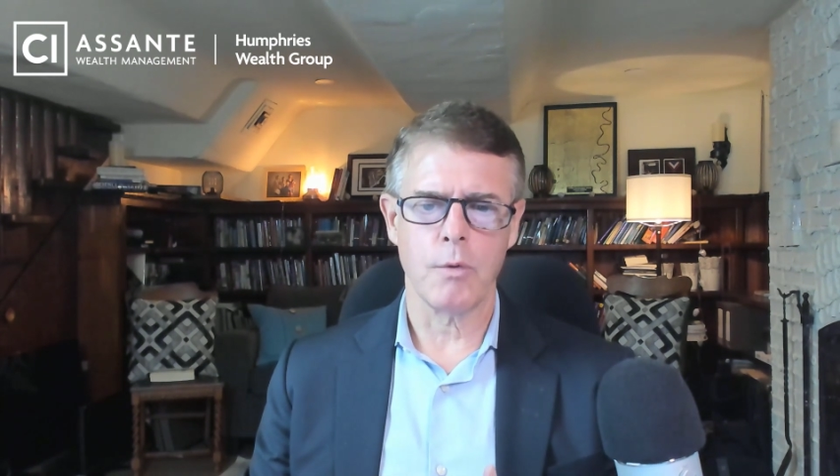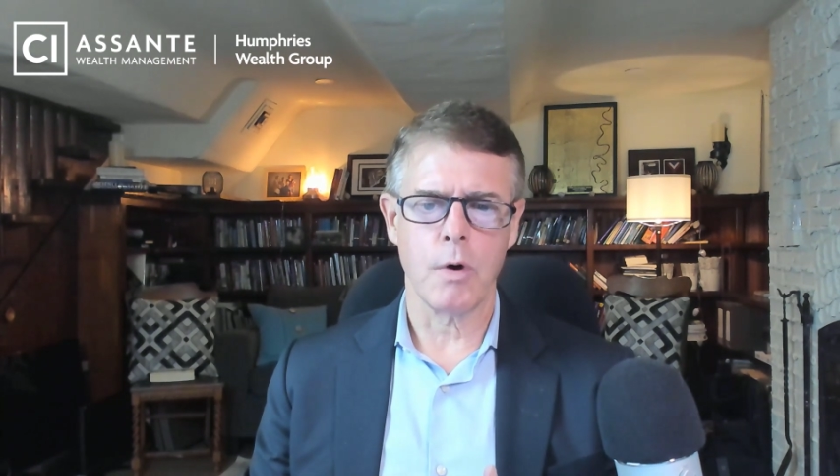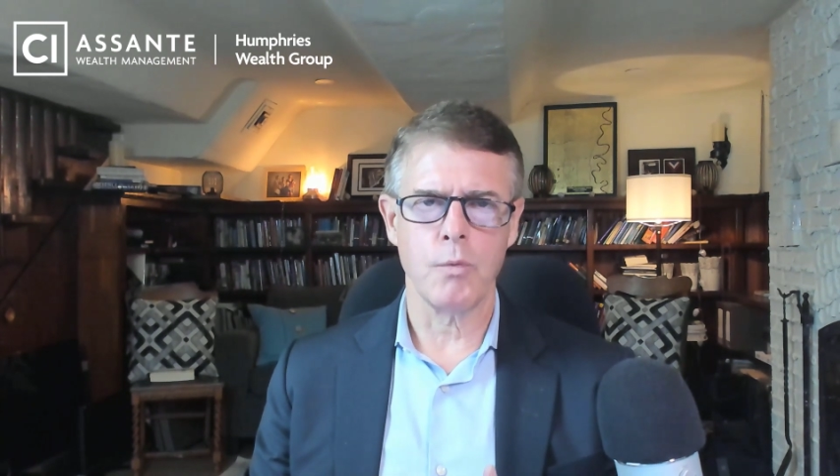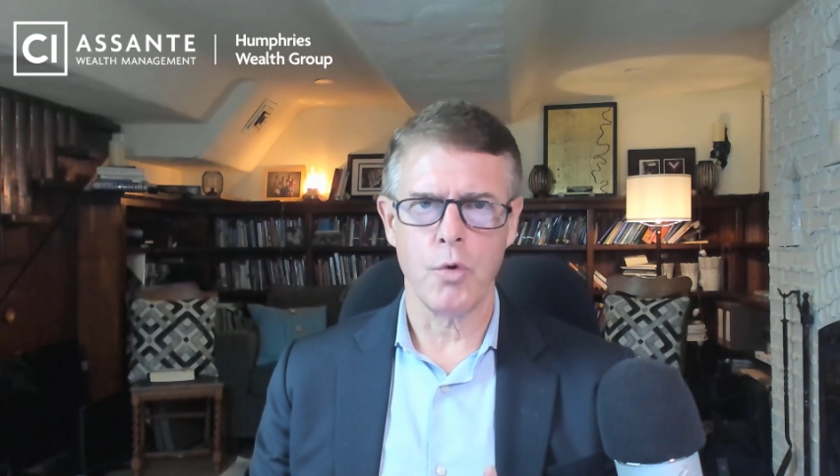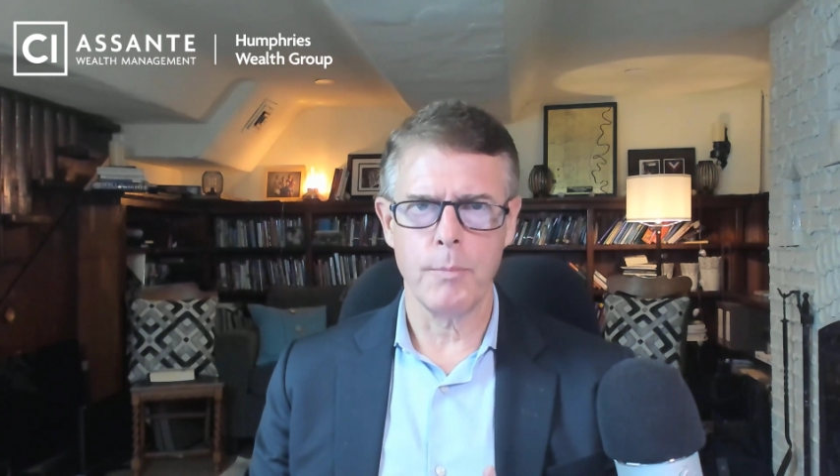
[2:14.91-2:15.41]
or
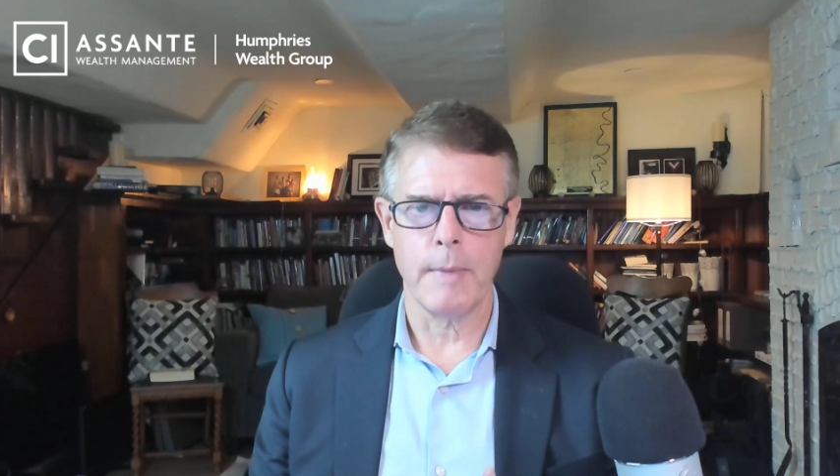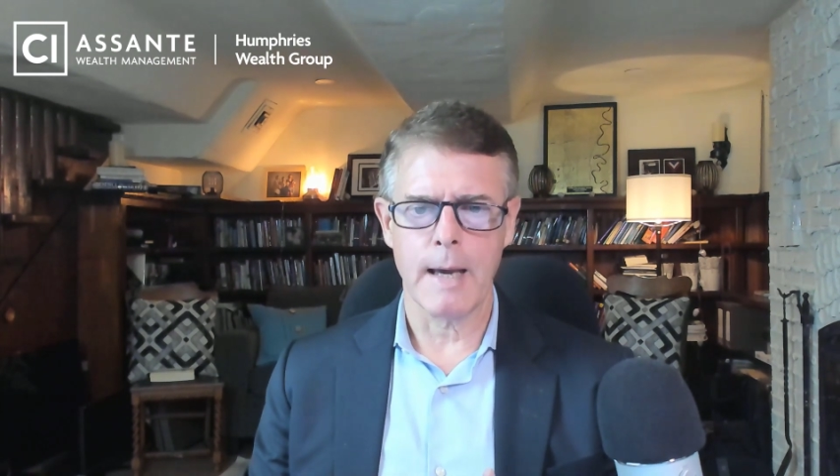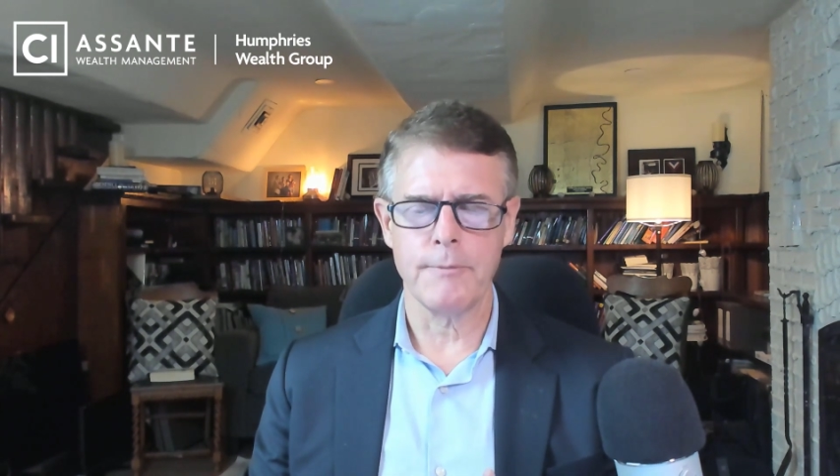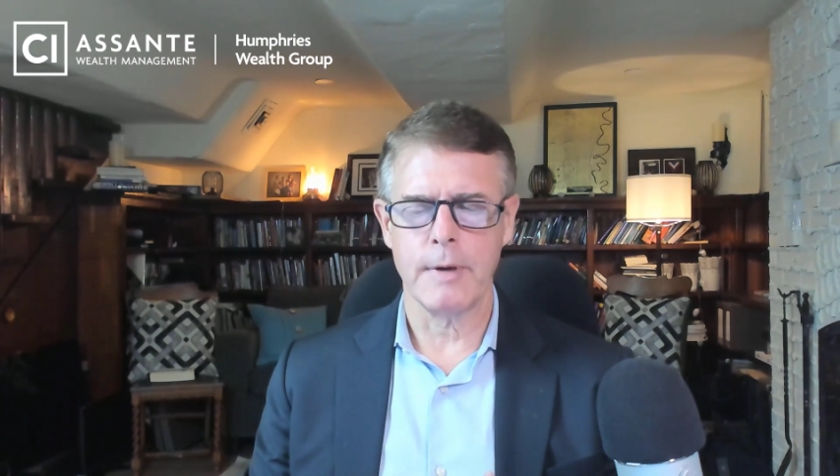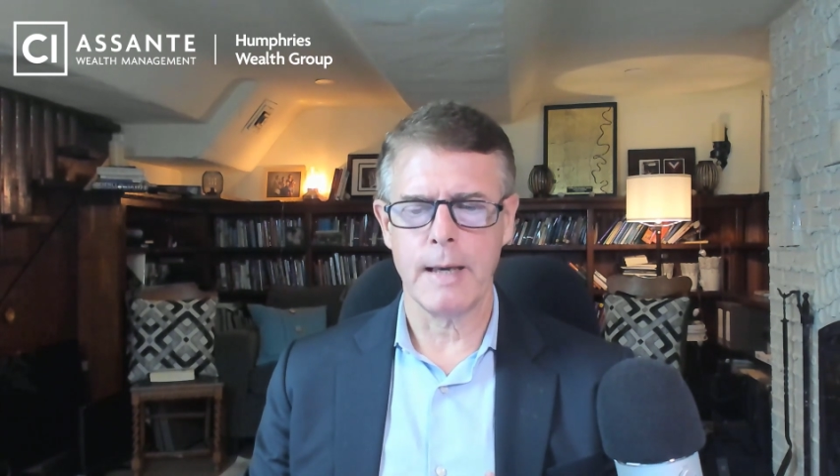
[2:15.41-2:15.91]
our
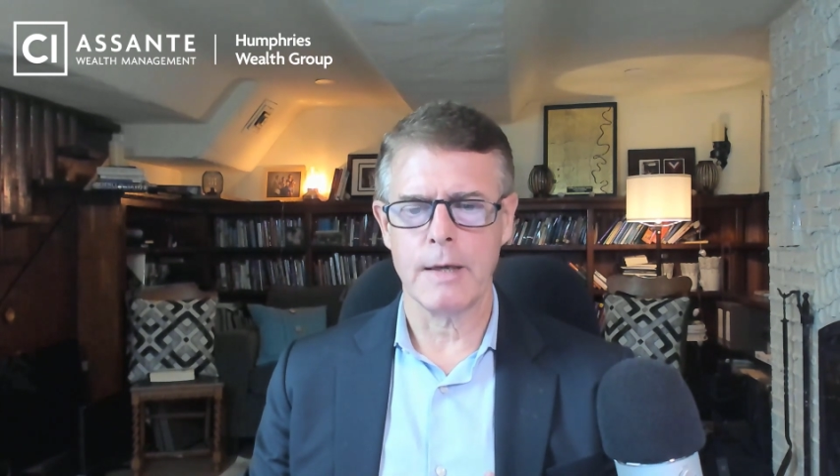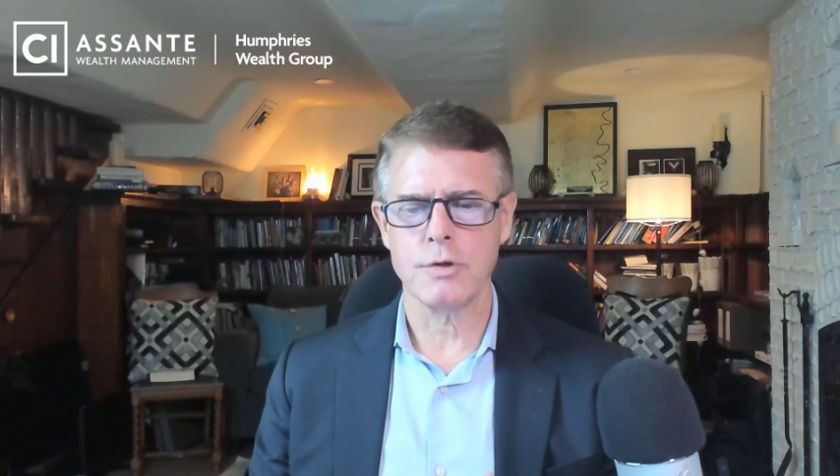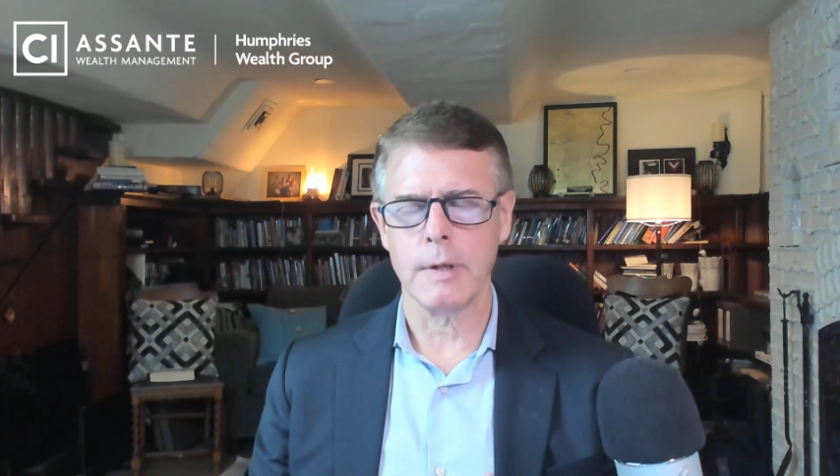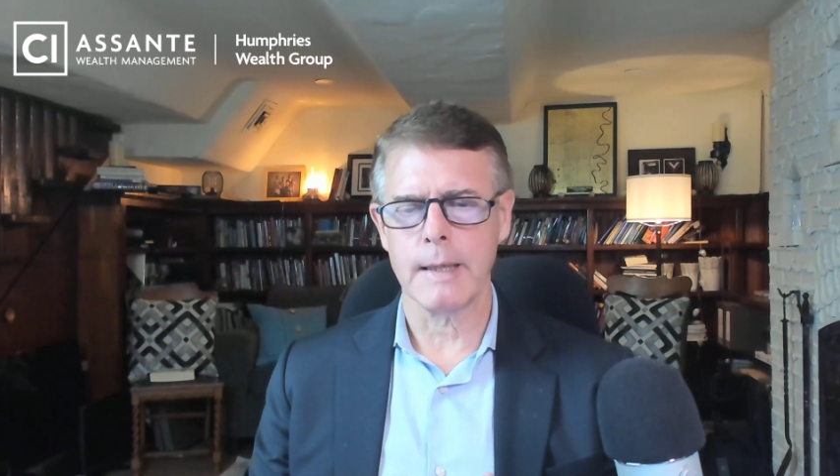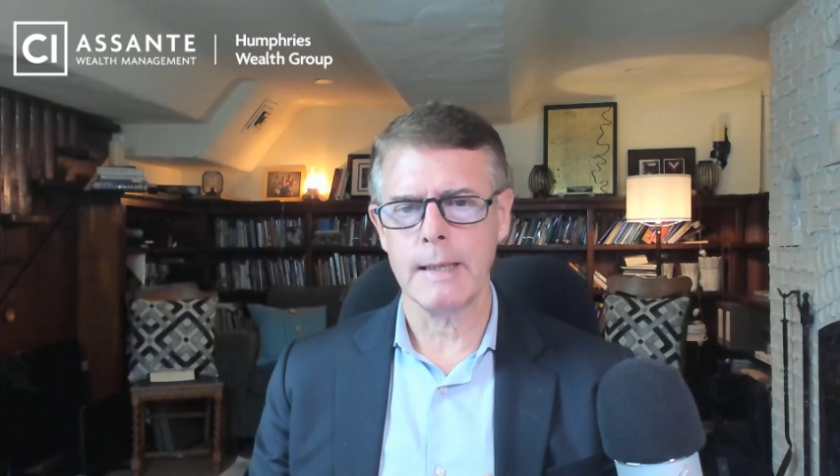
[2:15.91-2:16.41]
roadmap
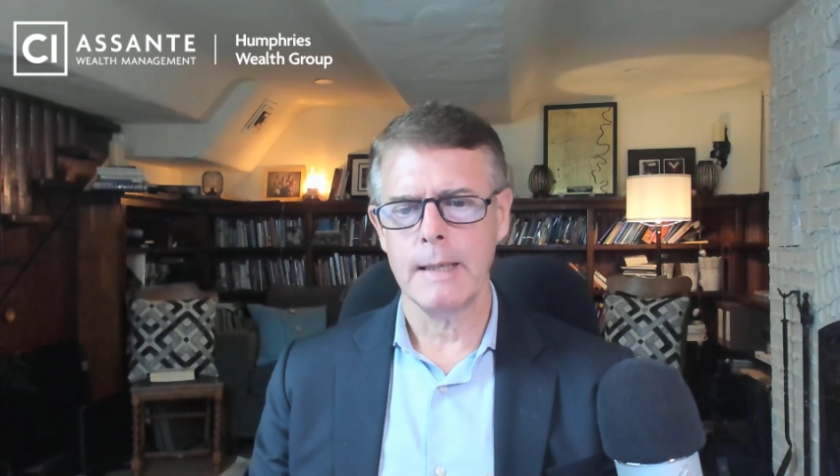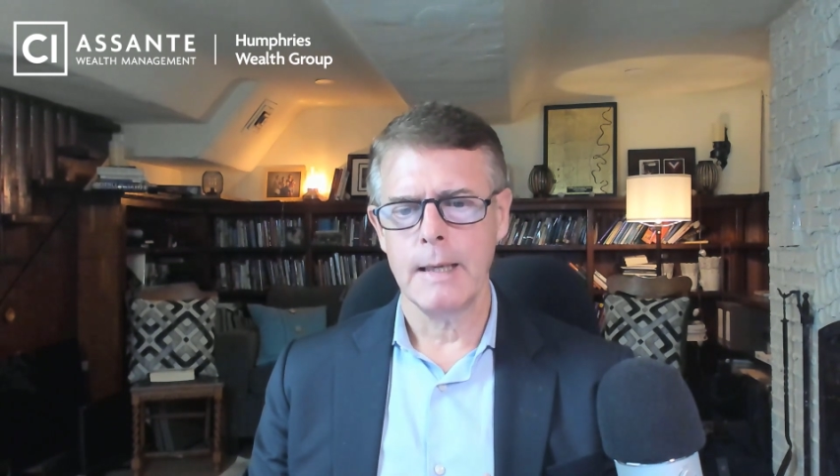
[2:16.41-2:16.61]
financially.